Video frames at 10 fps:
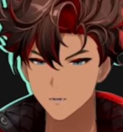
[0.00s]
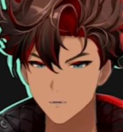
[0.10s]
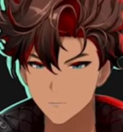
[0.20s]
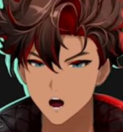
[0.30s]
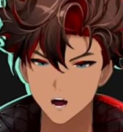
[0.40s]

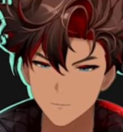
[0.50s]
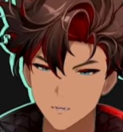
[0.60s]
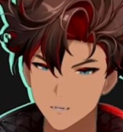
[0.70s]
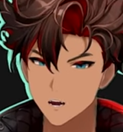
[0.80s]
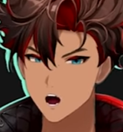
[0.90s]
if
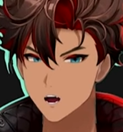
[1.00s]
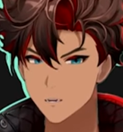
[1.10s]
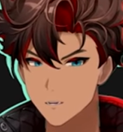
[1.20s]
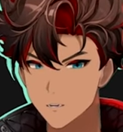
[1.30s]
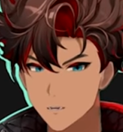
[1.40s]
ABK
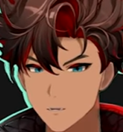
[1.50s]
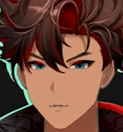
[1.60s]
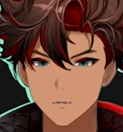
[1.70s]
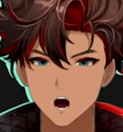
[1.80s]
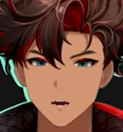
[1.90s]

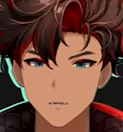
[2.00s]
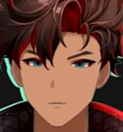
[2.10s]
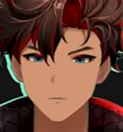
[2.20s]
decided to